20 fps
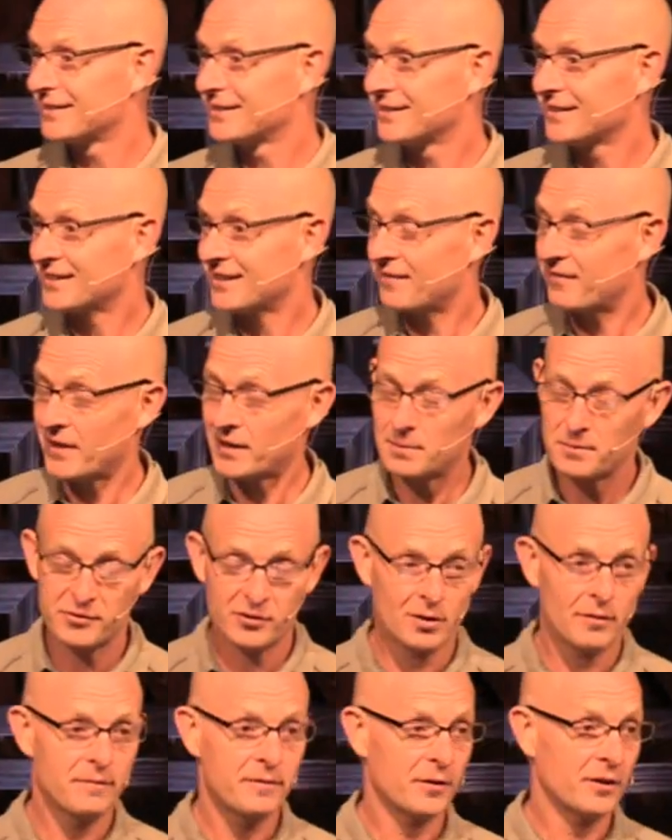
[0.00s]
He found
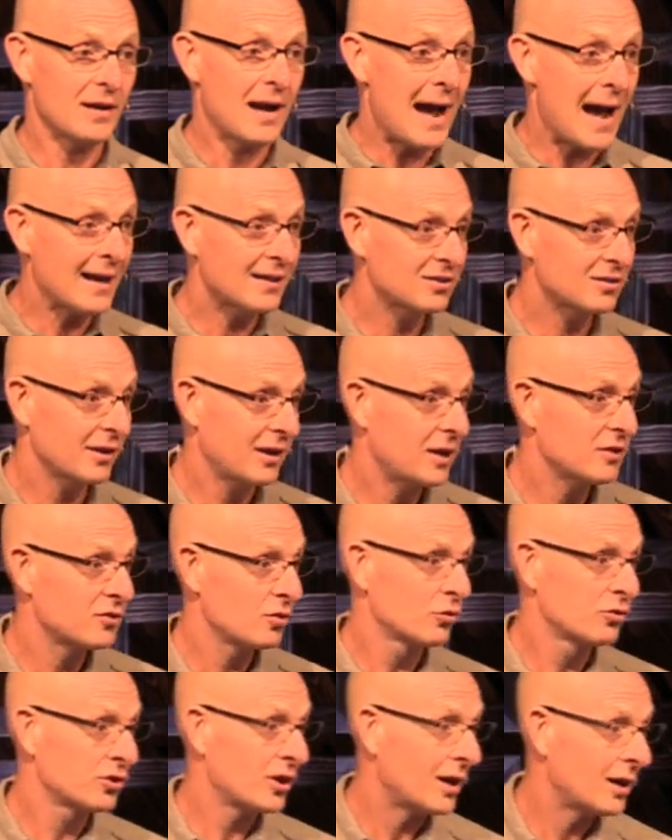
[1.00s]
himself very isolated,
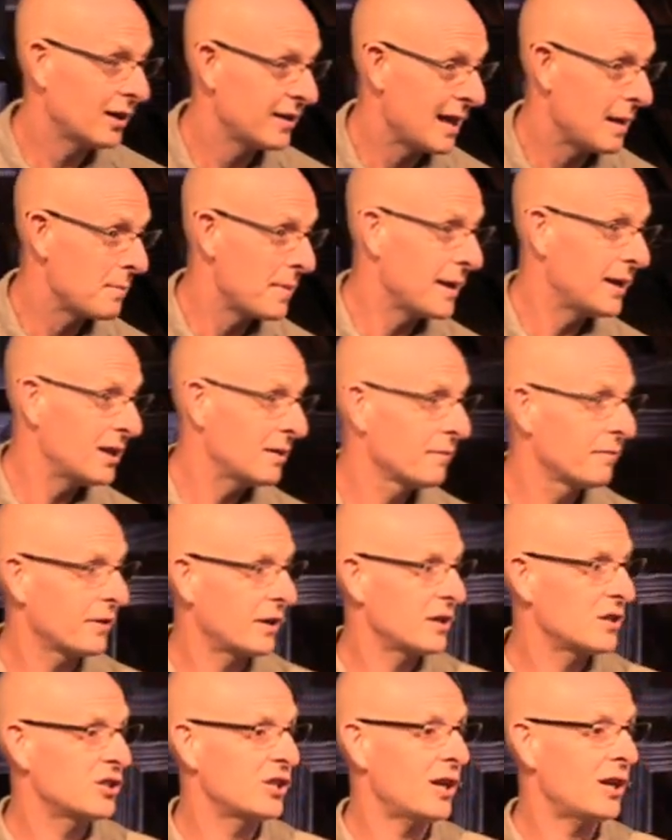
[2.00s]
so suddenly that made him
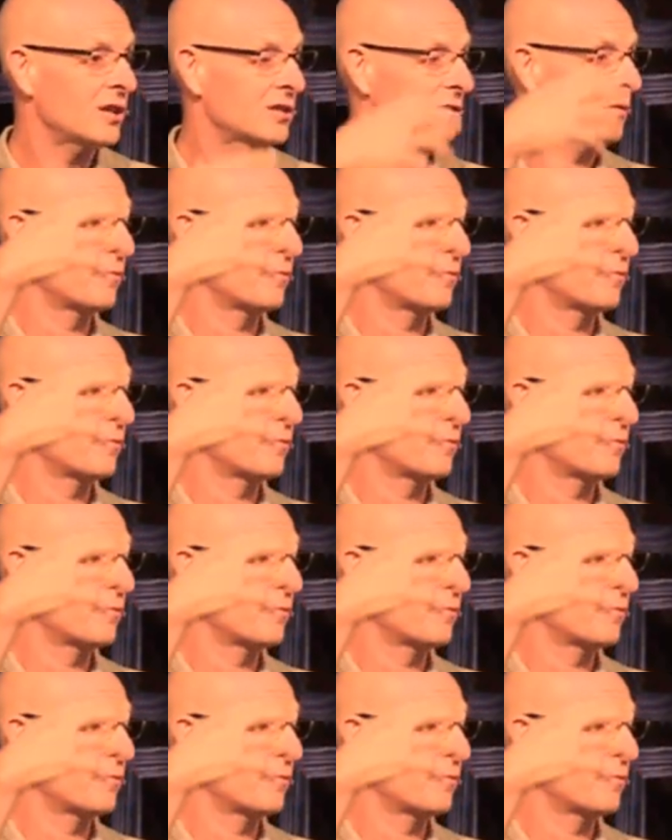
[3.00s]
very jealous of